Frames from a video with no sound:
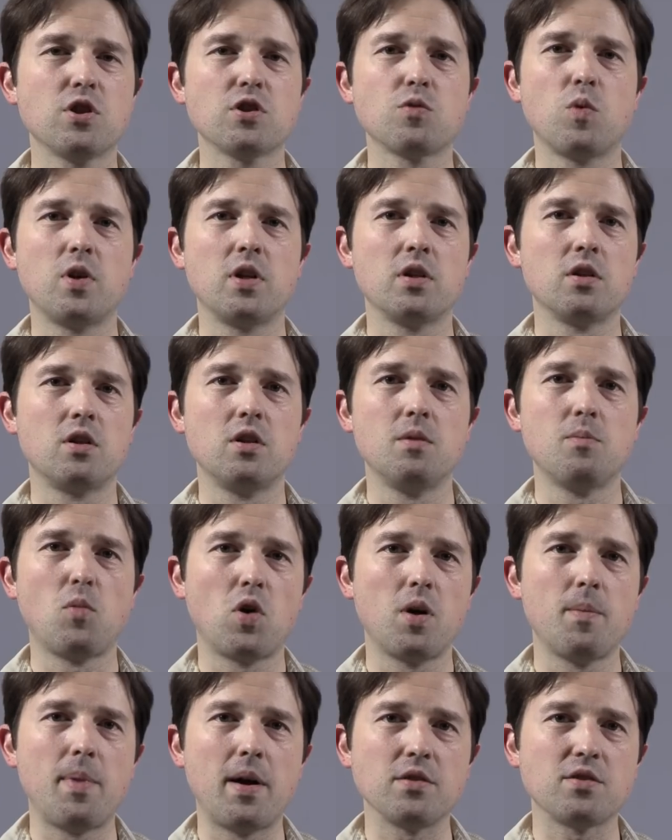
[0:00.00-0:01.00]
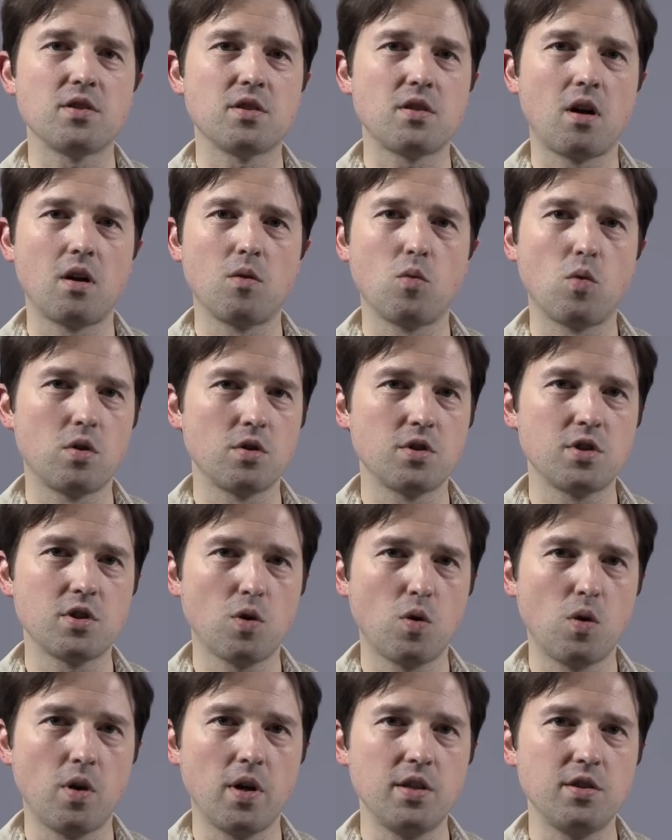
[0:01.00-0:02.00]
just want to learn more about Star Wars
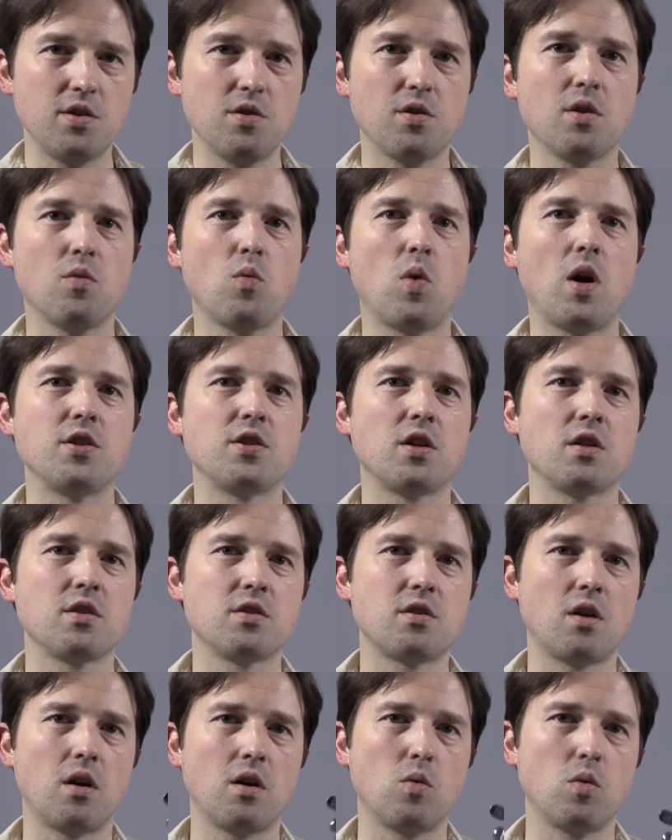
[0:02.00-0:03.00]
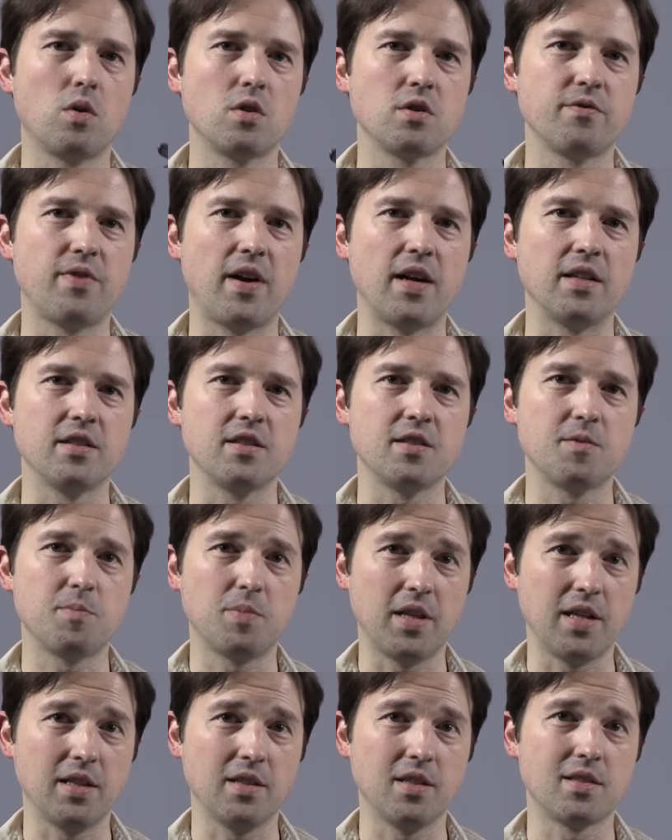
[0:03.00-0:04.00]
toys, you can watch our Star Wars Follies
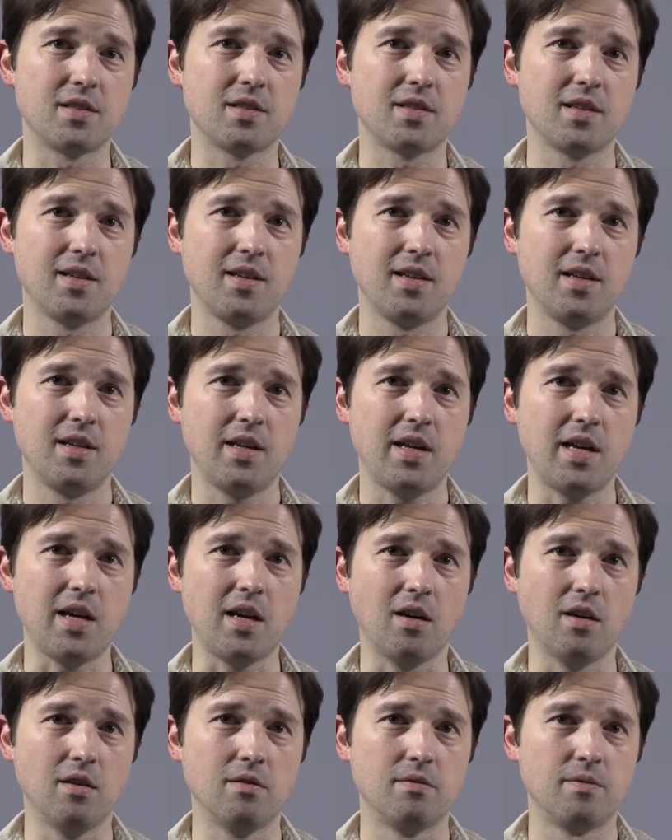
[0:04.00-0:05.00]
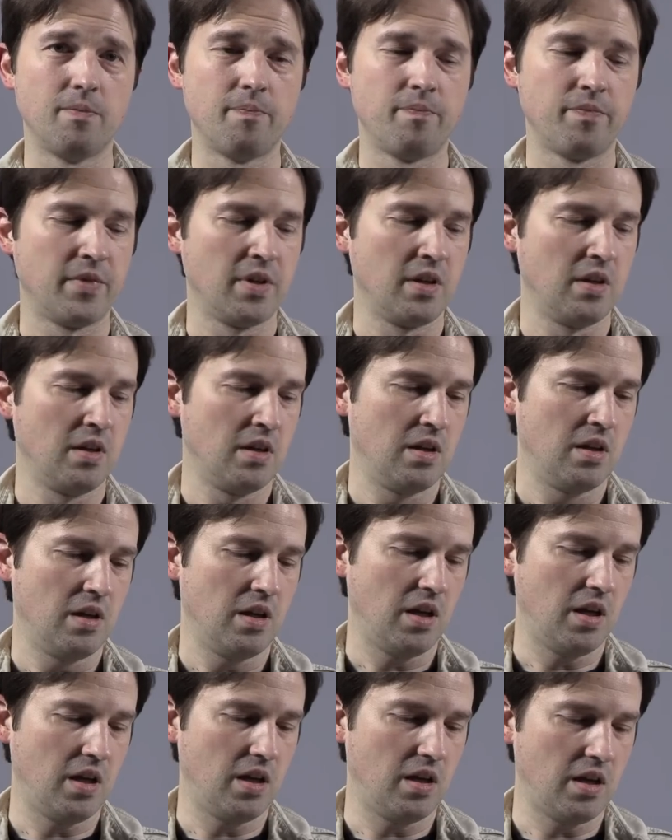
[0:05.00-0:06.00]
playlist here.
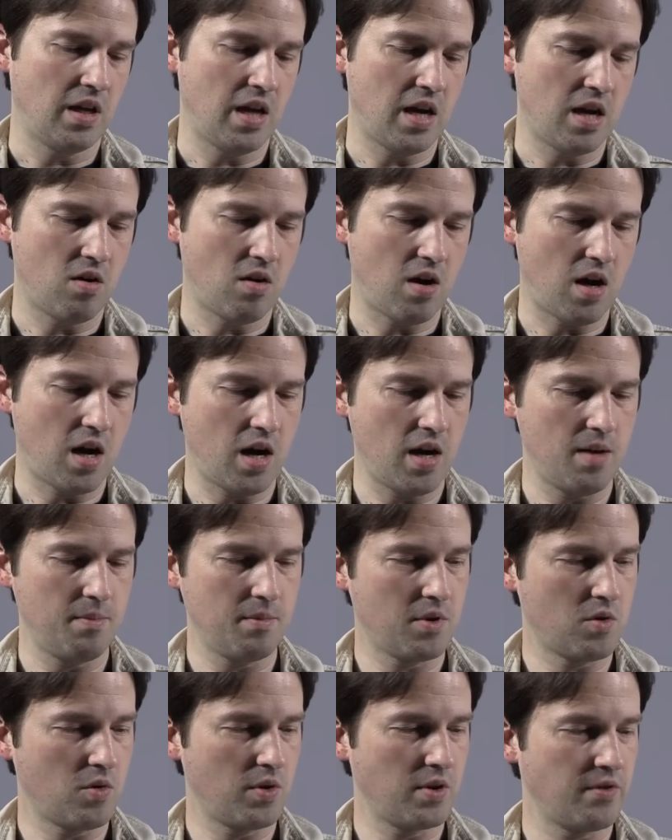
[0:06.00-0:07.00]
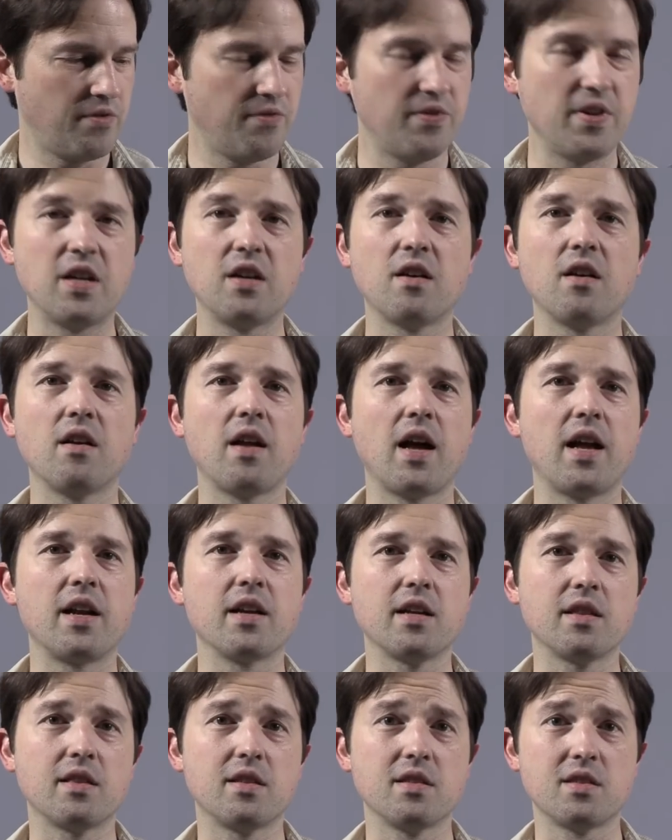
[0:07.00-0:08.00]
And now I'm going to figure out how to
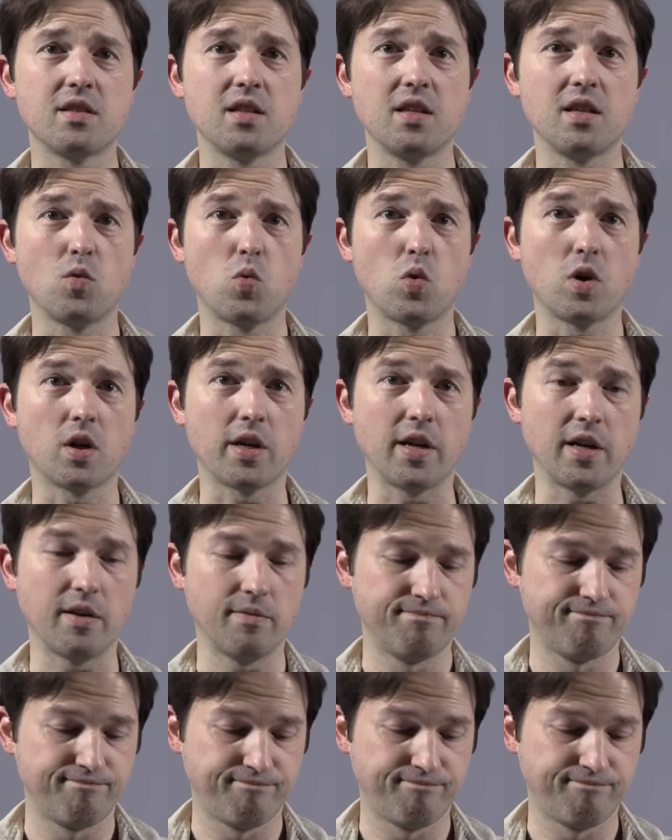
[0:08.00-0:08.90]
get this thing working.